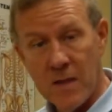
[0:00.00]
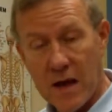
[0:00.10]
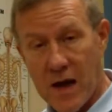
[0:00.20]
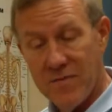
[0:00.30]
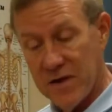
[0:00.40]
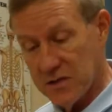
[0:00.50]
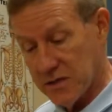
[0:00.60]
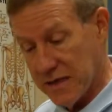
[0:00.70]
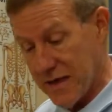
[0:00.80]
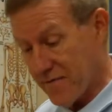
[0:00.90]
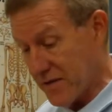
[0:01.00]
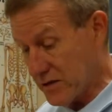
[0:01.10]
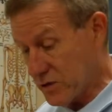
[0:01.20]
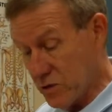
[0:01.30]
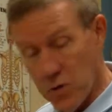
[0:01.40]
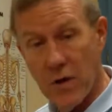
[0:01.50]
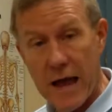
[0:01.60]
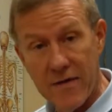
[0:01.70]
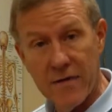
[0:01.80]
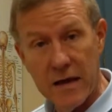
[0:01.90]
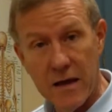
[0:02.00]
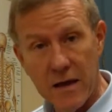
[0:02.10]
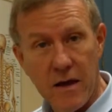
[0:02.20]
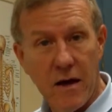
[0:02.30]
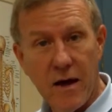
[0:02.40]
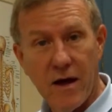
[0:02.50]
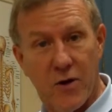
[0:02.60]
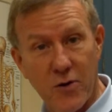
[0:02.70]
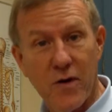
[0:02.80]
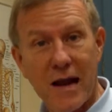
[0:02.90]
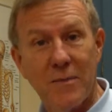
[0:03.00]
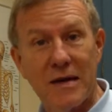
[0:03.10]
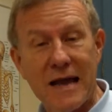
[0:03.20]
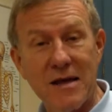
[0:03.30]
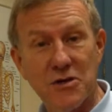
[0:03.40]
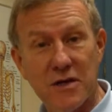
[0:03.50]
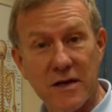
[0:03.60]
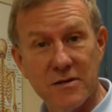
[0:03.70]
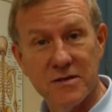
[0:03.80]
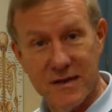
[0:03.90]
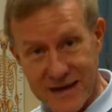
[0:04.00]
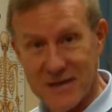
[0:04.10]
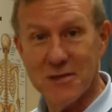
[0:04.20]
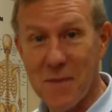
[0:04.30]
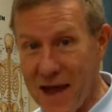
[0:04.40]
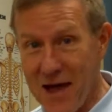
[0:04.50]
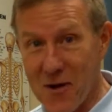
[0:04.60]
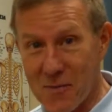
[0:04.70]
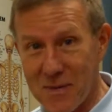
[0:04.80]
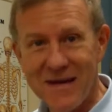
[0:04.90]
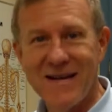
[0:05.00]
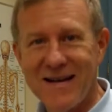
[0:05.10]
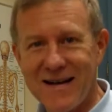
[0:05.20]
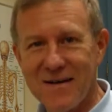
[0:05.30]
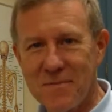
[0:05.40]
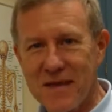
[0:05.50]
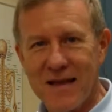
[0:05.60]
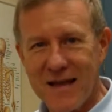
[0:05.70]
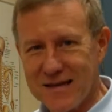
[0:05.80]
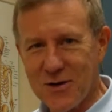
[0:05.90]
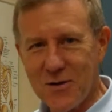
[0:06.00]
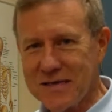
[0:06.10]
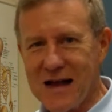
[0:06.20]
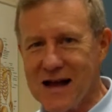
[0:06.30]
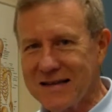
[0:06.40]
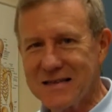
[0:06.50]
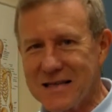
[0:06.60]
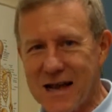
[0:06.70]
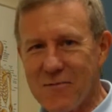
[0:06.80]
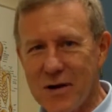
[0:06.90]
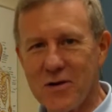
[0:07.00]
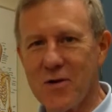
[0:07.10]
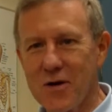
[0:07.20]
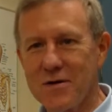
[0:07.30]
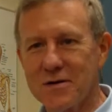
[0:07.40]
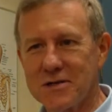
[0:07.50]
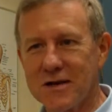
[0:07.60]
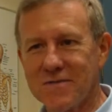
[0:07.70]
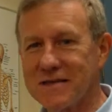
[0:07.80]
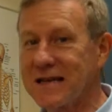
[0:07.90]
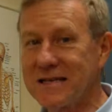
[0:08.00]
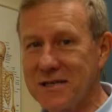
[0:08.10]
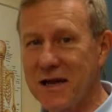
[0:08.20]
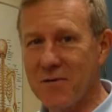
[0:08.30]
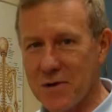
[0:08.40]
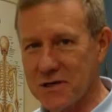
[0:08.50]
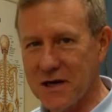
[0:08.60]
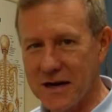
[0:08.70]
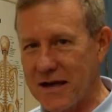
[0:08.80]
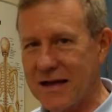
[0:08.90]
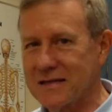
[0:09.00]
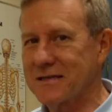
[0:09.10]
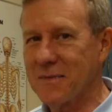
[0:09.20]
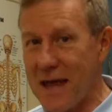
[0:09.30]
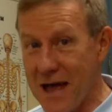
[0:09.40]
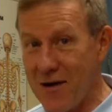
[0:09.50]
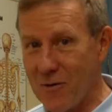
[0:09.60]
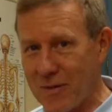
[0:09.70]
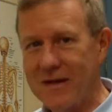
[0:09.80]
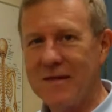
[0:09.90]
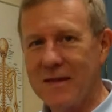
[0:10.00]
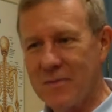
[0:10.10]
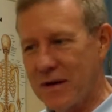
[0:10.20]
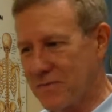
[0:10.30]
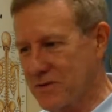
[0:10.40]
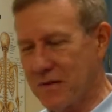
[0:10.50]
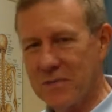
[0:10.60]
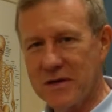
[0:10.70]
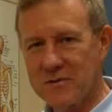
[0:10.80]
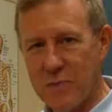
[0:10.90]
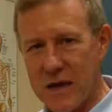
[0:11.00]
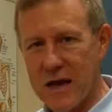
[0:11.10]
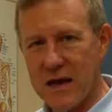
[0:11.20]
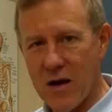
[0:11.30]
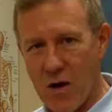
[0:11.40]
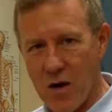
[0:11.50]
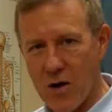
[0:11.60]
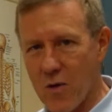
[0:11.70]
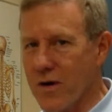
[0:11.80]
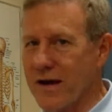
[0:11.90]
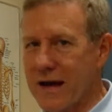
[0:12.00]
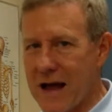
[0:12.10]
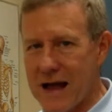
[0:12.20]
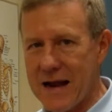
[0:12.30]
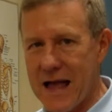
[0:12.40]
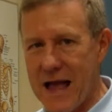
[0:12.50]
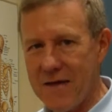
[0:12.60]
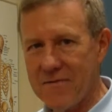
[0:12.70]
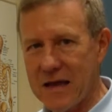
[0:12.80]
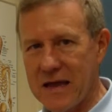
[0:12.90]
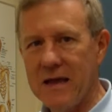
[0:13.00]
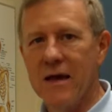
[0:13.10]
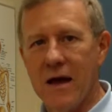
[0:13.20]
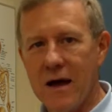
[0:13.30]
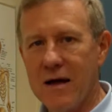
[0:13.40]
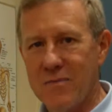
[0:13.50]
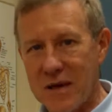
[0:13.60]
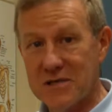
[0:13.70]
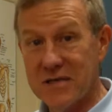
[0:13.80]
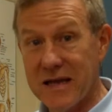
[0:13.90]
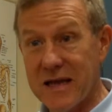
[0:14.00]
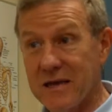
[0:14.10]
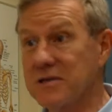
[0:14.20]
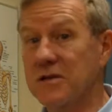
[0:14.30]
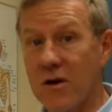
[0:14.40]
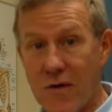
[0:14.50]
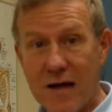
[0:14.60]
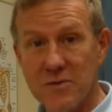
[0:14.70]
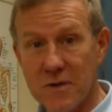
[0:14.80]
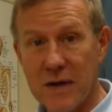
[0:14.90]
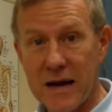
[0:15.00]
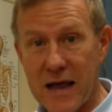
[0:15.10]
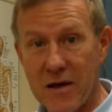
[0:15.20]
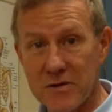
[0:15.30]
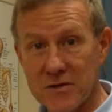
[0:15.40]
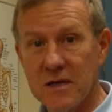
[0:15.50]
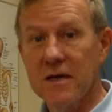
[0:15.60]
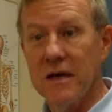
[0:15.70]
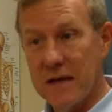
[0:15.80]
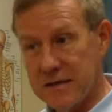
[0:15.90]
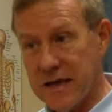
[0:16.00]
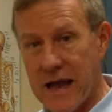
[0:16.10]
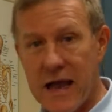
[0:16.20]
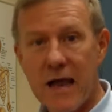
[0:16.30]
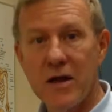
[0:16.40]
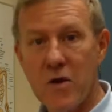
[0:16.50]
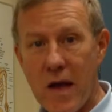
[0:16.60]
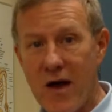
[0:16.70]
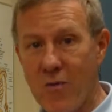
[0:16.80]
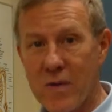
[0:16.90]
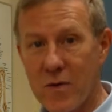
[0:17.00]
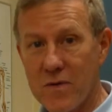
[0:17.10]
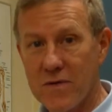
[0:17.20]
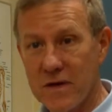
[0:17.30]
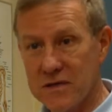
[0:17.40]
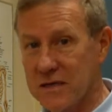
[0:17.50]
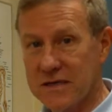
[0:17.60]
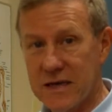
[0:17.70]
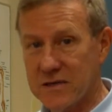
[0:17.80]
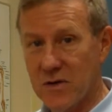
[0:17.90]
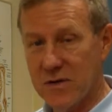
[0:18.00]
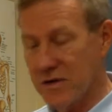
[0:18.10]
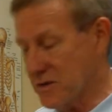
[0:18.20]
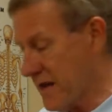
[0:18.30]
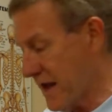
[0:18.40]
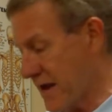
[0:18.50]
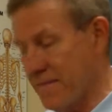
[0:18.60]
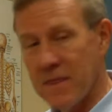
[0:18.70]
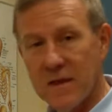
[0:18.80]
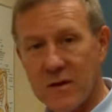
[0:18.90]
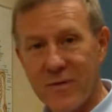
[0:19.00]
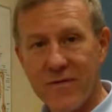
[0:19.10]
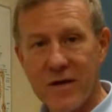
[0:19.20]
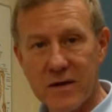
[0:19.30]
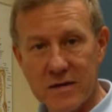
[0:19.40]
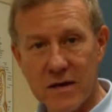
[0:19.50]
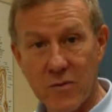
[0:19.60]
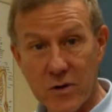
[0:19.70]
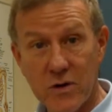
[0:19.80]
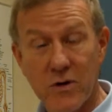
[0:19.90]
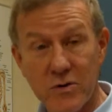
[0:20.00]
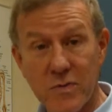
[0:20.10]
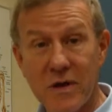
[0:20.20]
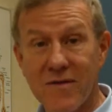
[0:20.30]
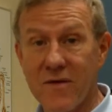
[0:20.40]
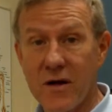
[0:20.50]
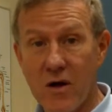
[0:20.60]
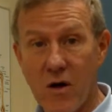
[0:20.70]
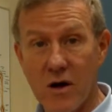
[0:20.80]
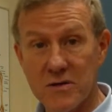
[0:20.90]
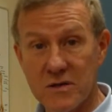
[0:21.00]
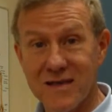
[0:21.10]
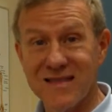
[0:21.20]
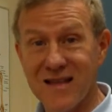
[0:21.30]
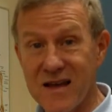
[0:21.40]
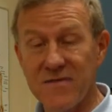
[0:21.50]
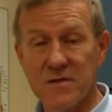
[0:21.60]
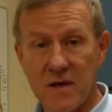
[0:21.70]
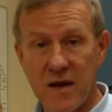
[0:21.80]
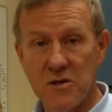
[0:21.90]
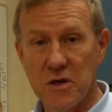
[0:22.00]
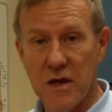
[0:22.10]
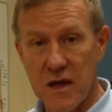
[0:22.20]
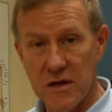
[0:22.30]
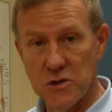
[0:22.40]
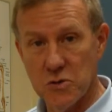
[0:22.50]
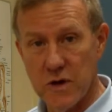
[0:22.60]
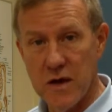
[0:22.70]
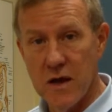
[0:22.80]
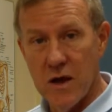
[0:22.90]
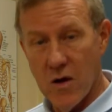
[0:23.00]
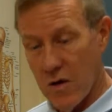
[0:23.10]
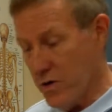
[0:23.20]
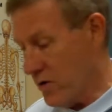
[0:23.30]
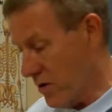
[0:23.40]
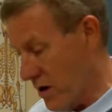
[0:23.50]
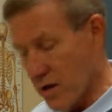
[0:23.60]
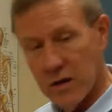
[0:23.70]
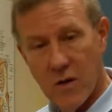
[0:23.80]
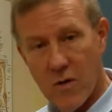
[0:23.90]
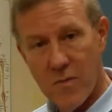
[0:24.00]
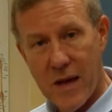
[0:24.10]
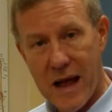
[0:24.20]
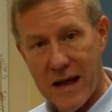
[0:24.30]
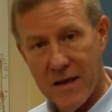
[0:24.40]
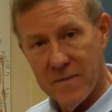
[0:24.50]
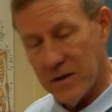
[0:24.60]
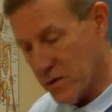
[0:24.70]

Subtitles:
And obviously if it's too heavy, a good recommendation is get some help. It's always hindsight when you hurt yourself and say, gee, I wish I'd have gotten some help. But if something's big and awkward and kind of heavy, the best thing is to grab somebody else and say, hey, can you help me with this? It takes only a second to prevent what could be a very costly, life-changing injury on your lower back.